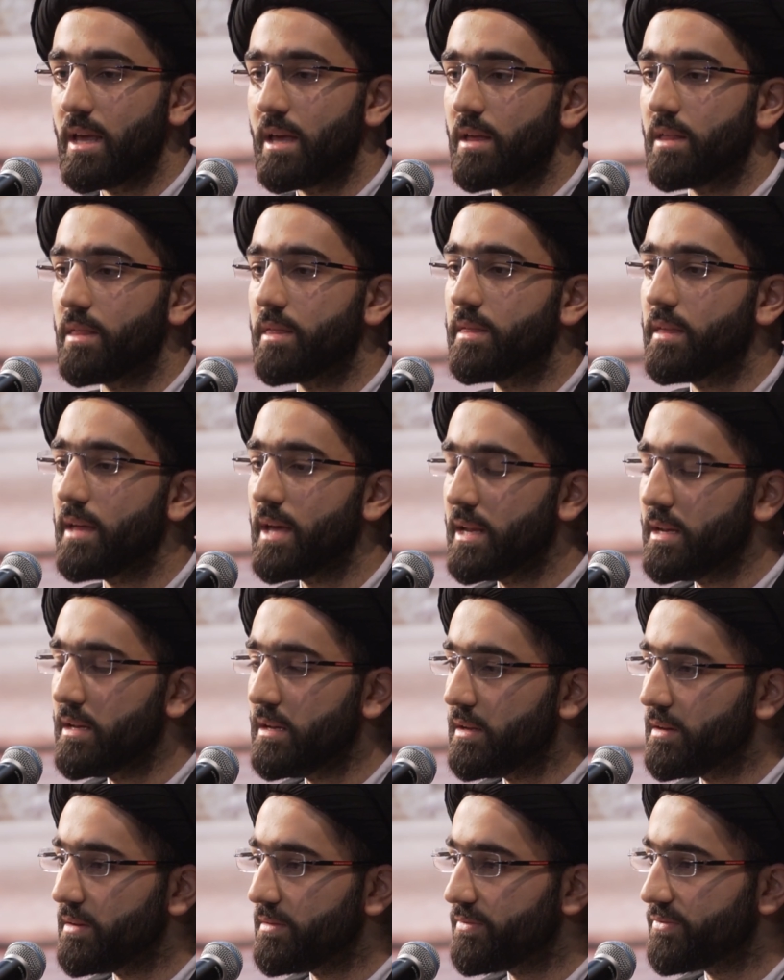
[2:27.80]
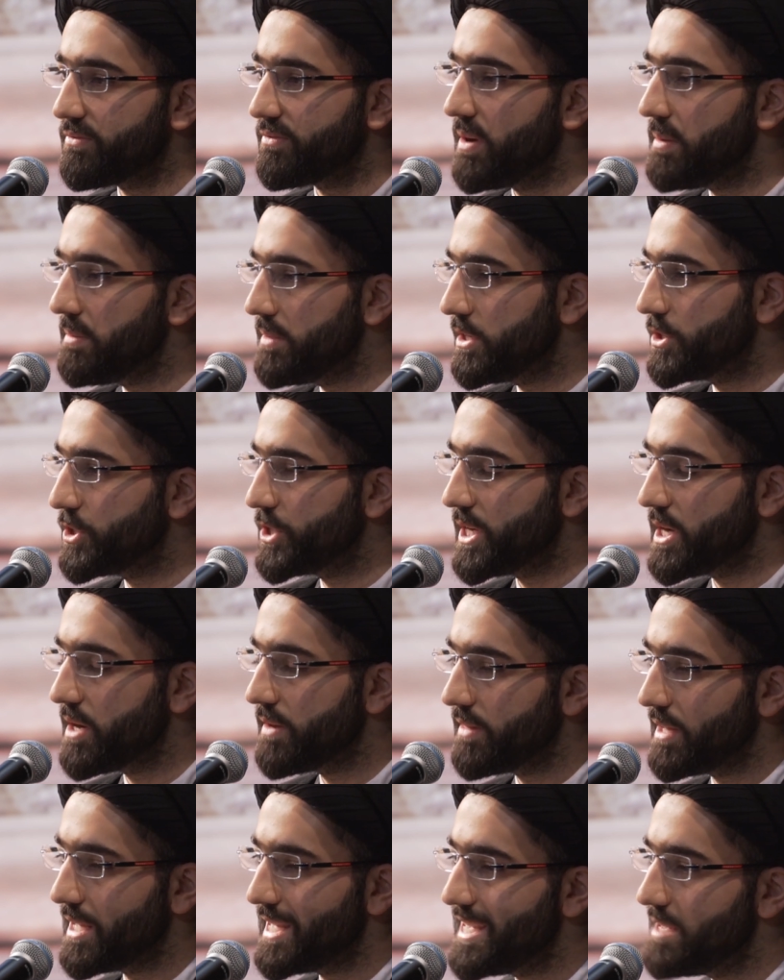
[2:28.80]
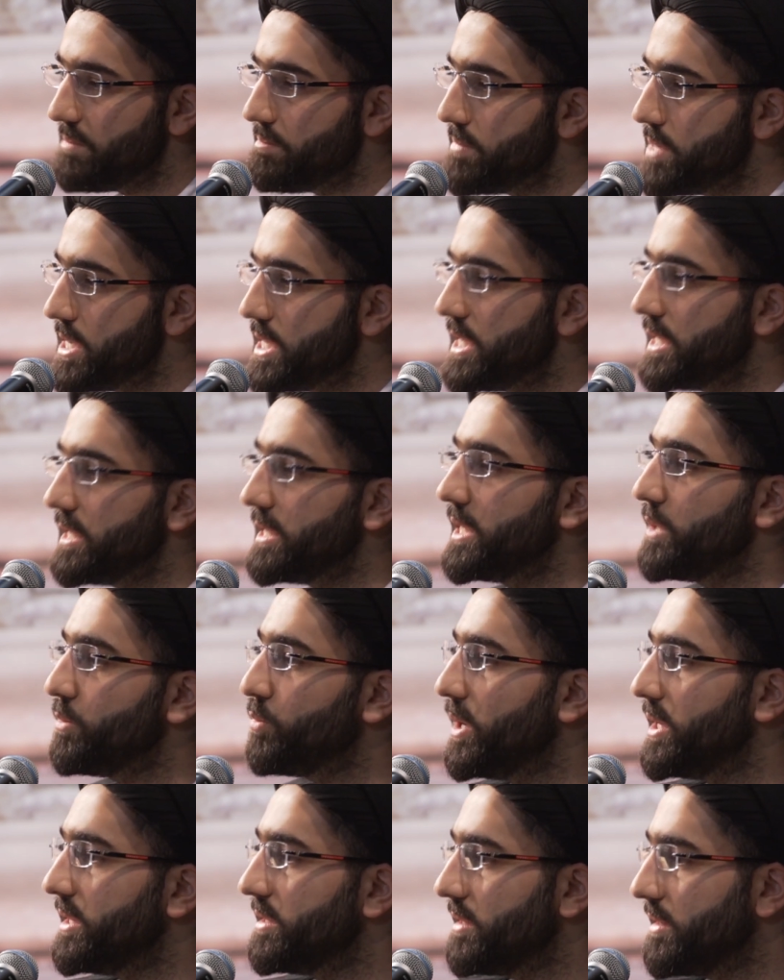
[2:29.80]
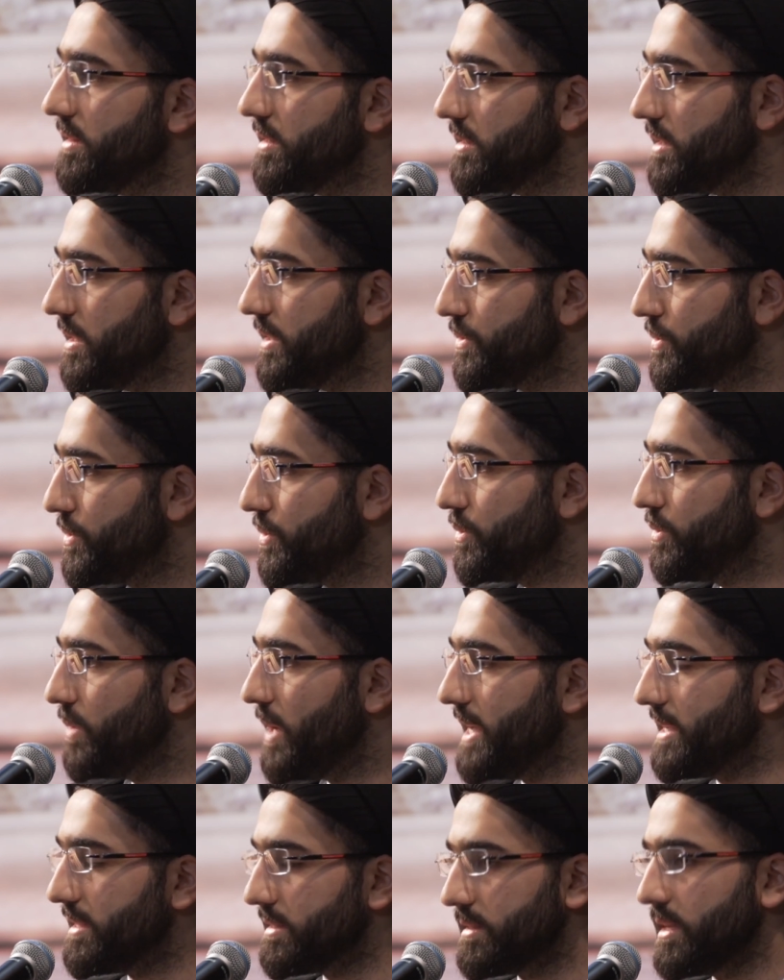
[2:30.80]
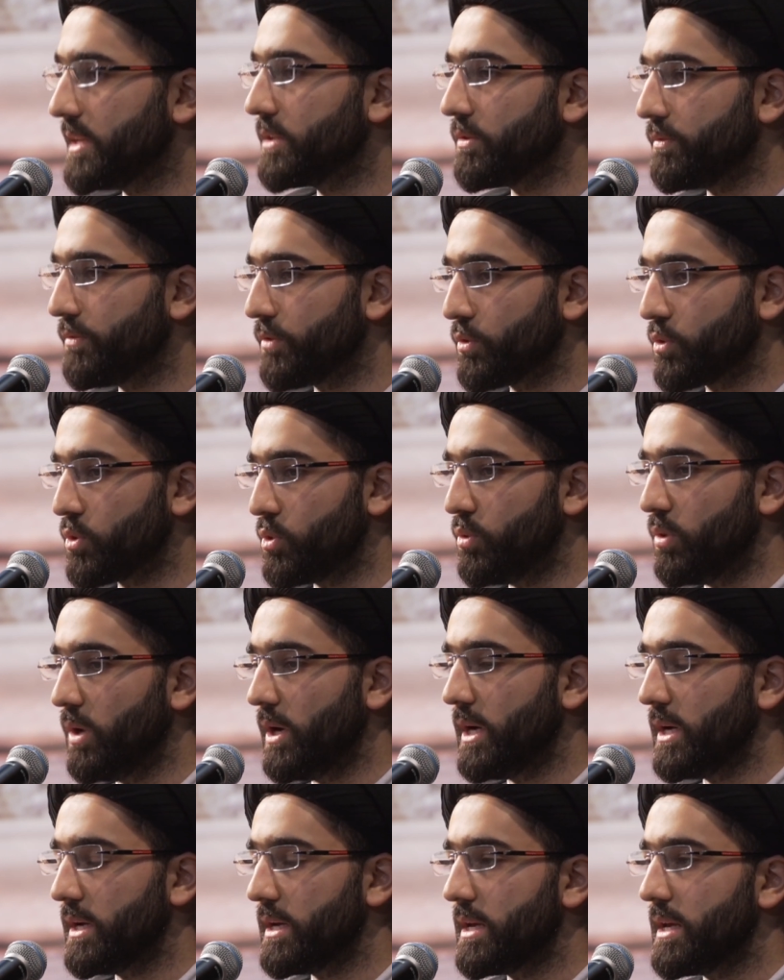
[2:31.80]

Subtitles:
then from the chair they immediately went into a state of ruku'.